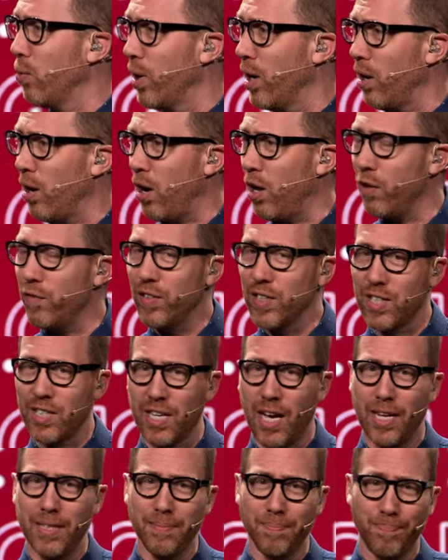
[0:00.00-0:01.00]
where all of a
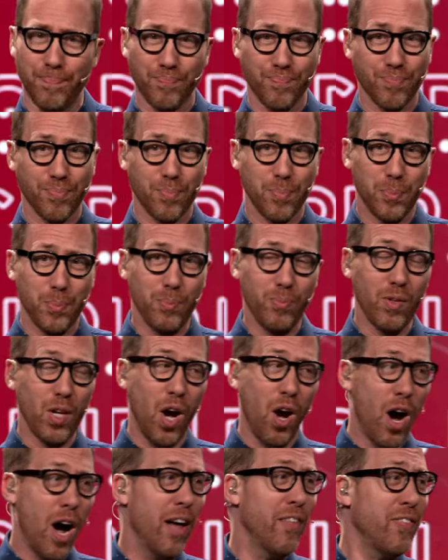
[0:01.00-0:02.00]
sudden
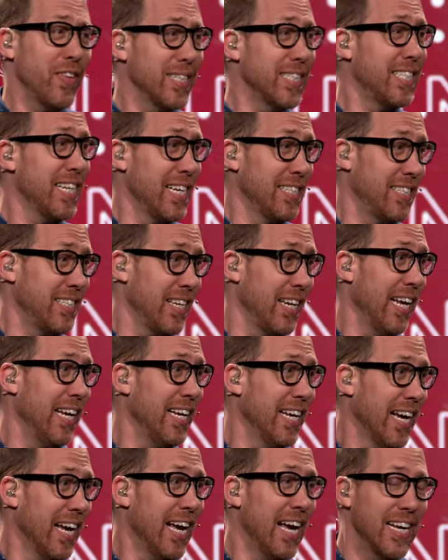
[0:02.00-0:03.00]
authenticity
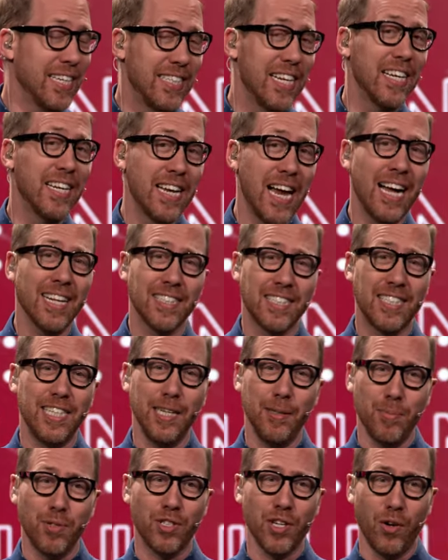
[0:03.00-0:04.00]
did not
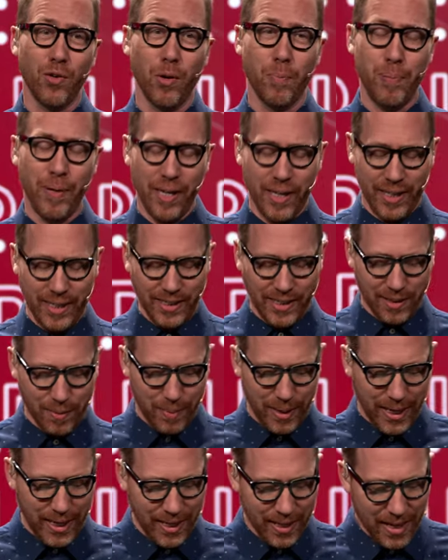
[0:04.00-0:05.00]
seem so appealing to
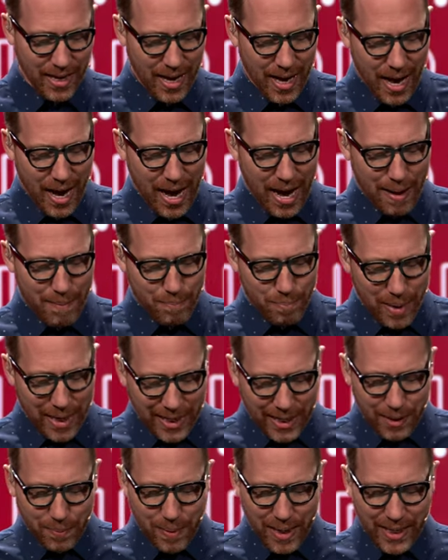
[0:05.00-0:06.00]
me. Uh,
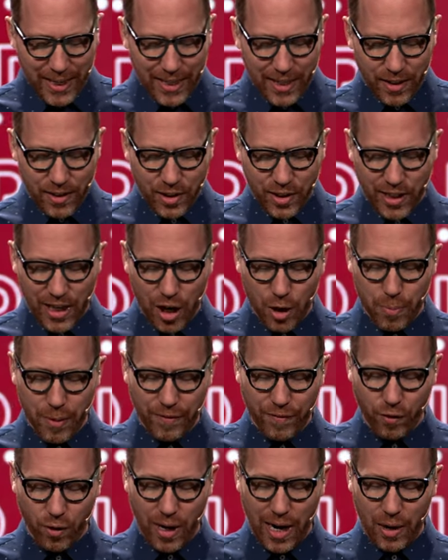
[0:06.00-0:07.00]
many, many years ago,
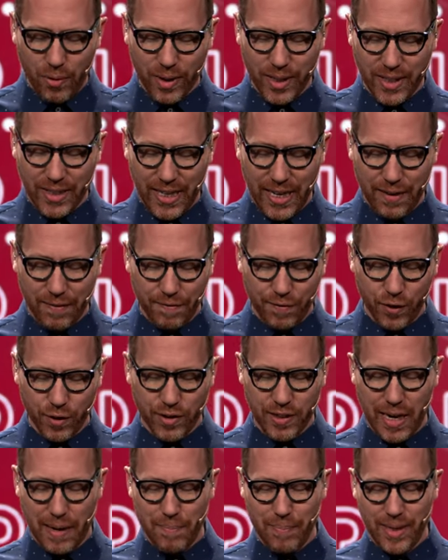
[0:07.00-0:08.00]
before I was in full
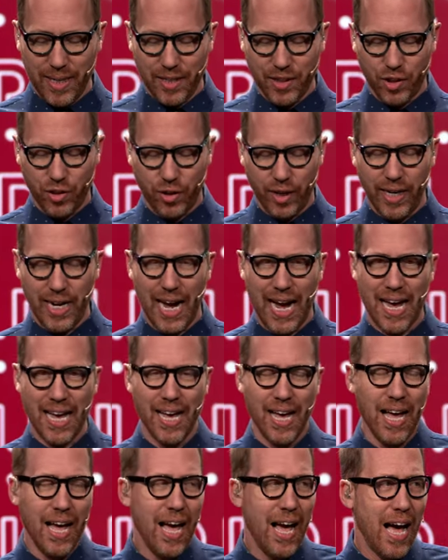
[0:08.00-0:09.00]
time ministry, I,
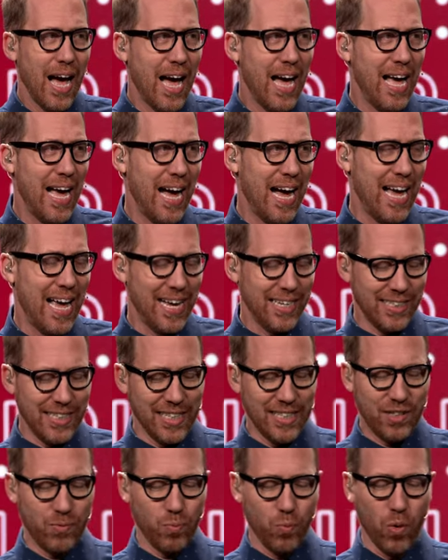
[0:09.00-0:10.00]
I, I, had
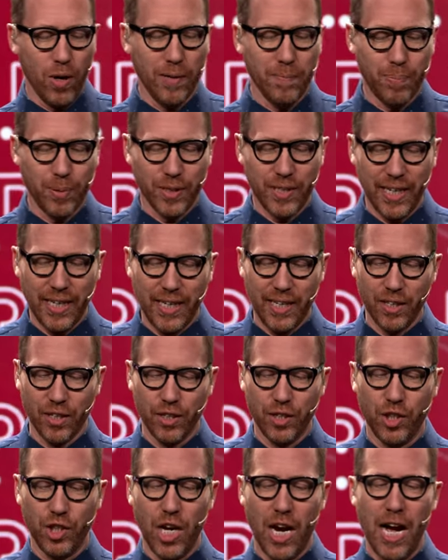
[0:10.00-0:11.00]
this one
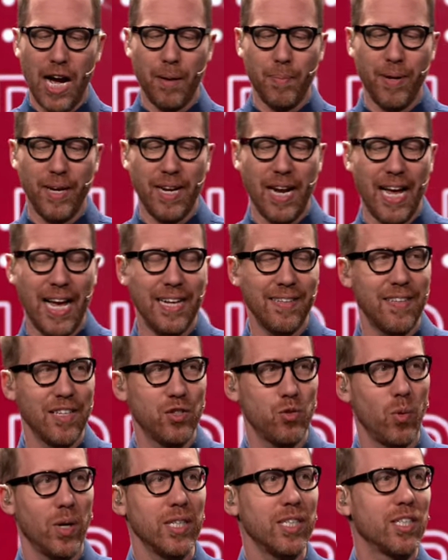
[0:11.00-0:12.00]
particular job, and I had
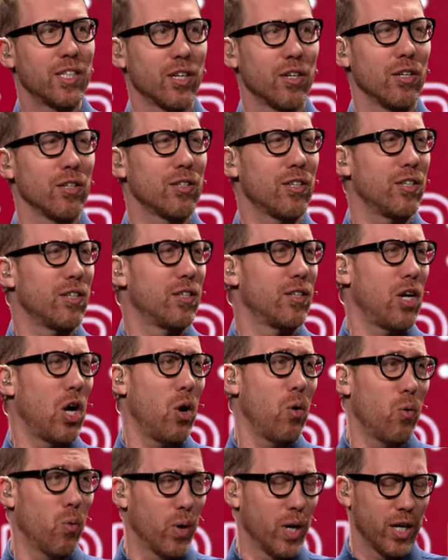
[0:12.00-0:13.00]
this one girl
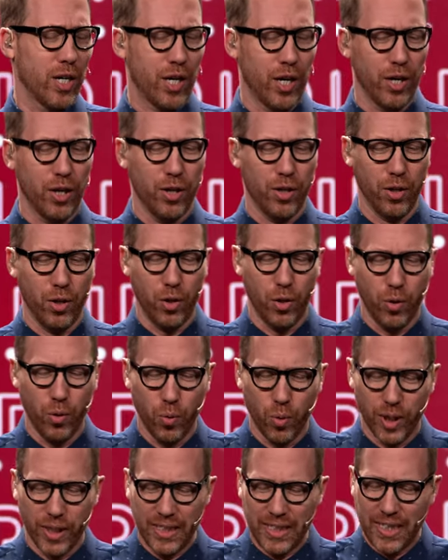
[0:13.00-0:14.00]
coworker who
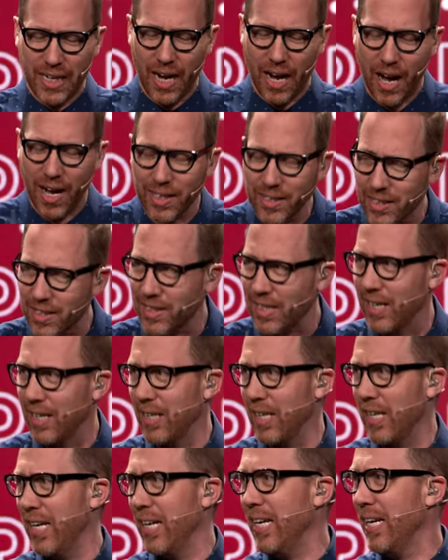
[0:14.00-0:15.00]
would
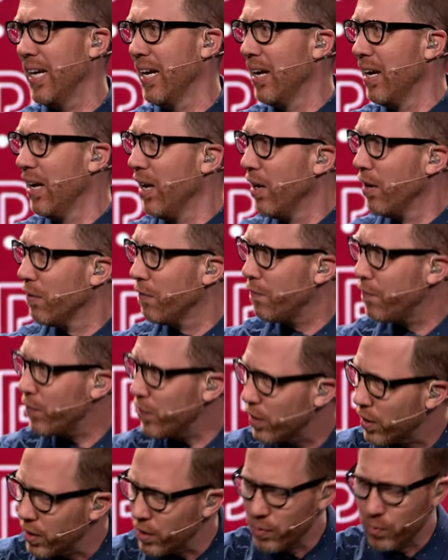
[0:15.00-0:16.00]
constantly
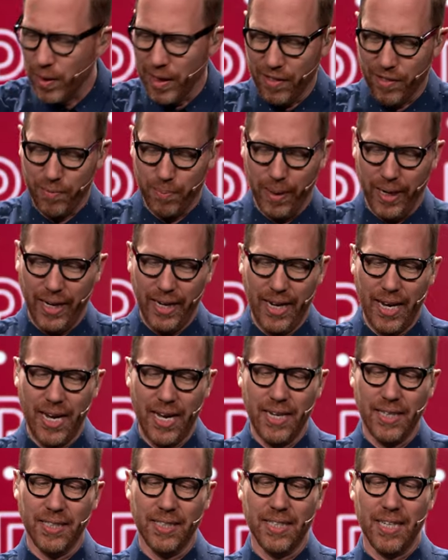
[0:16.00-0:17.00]
flirt with me.
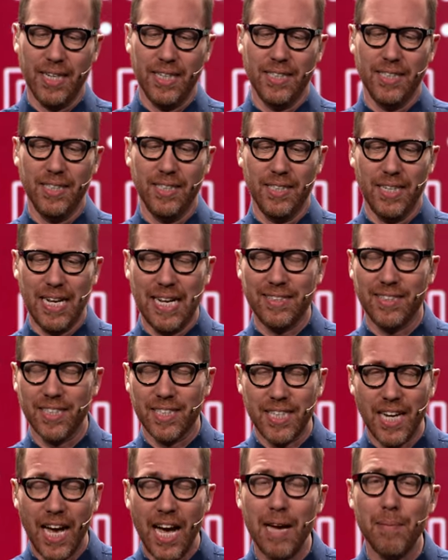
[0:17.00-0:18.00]
And, and at the
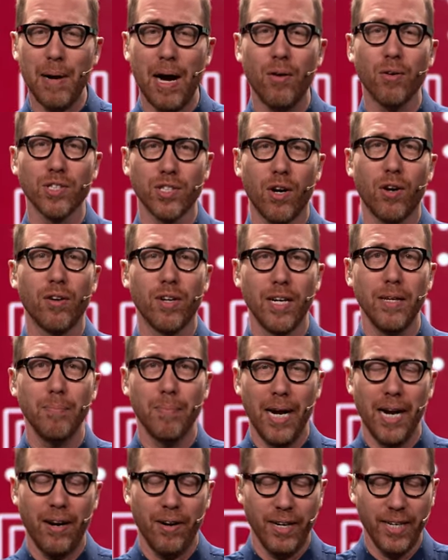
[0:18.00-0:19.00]
time, I was already
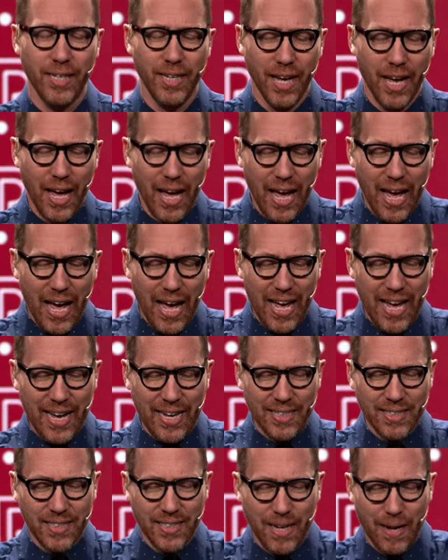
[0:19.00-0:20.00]
married,
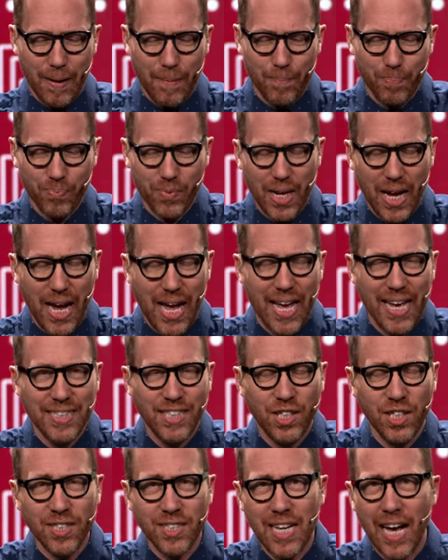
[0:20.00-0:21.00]
and um, I, it
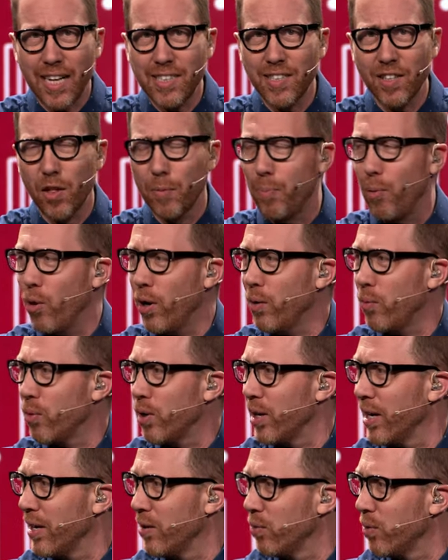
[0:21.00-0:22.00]
just got to the point
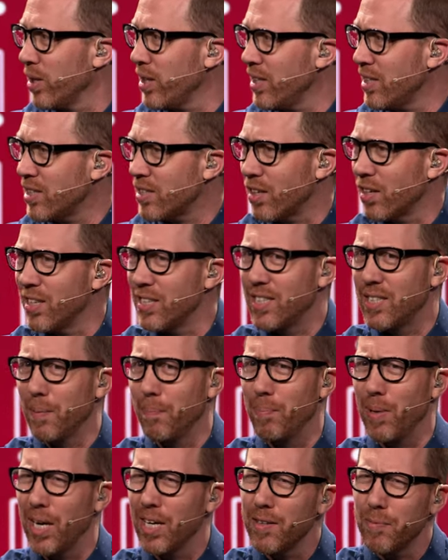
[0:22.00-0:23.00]
where it really started to
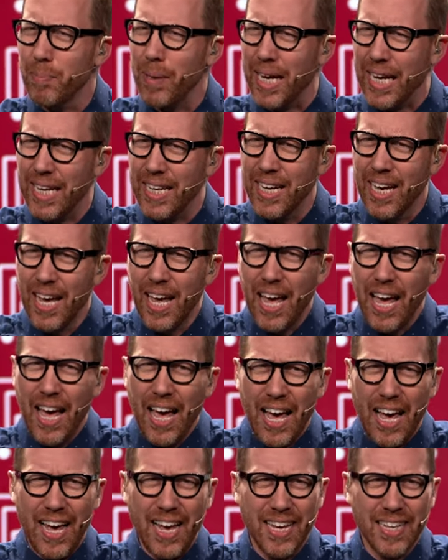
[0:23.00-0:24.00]
bug me.
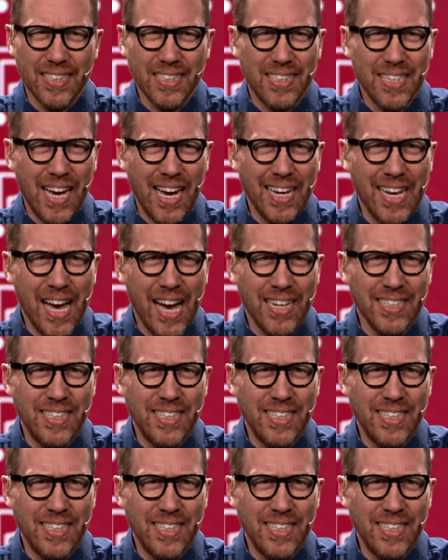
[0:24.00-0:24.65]
And I, I,